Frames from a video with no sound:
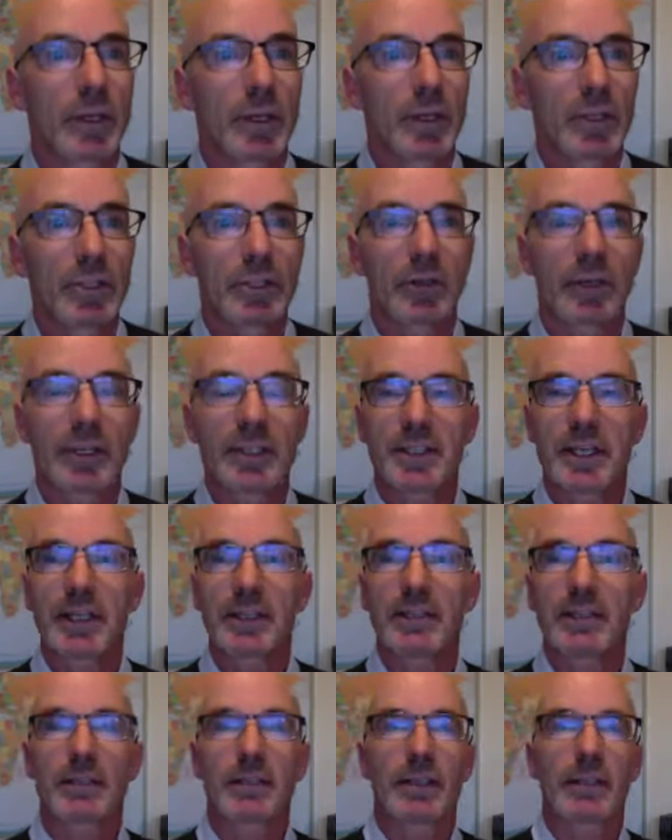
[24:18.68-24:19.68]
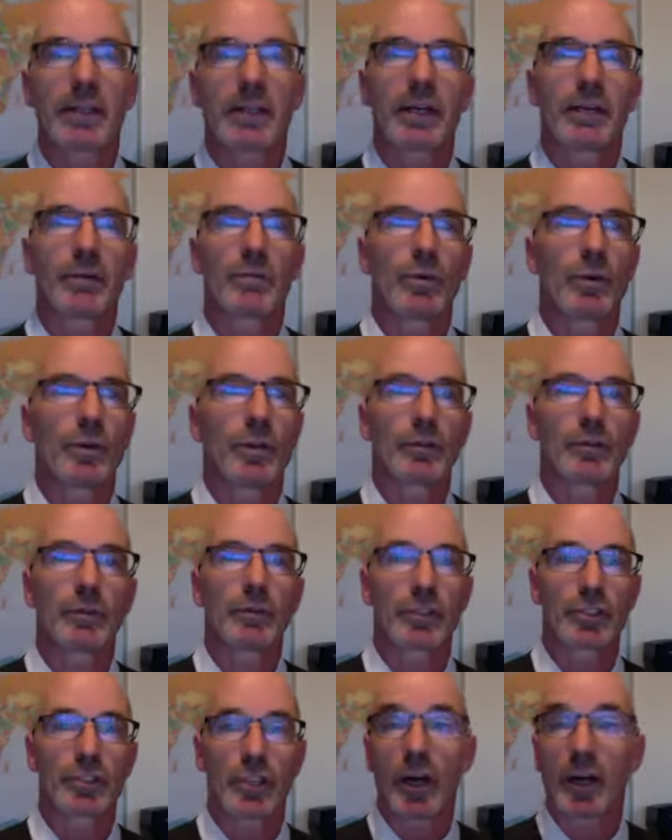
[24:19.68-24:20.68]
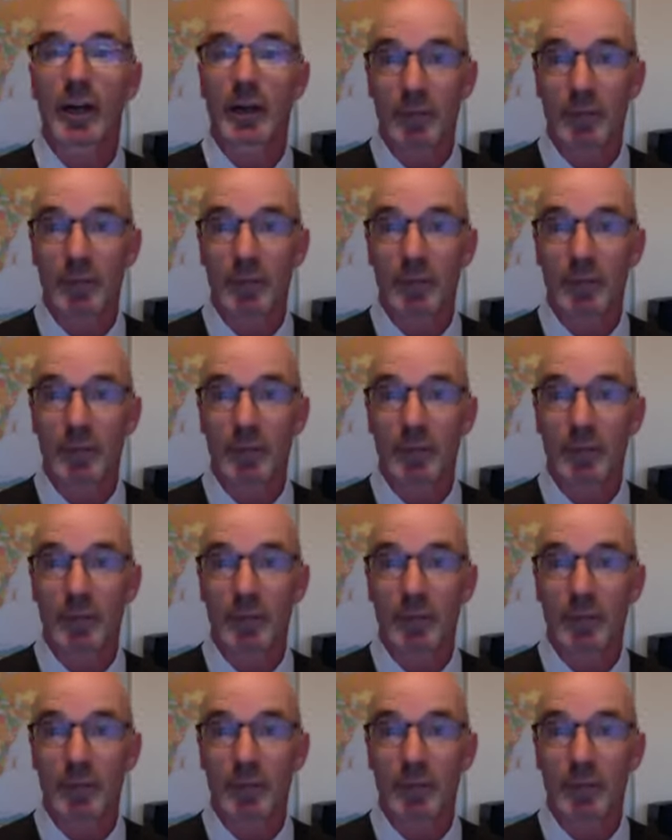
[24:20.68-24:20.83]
So I say to the client, wonderful, John,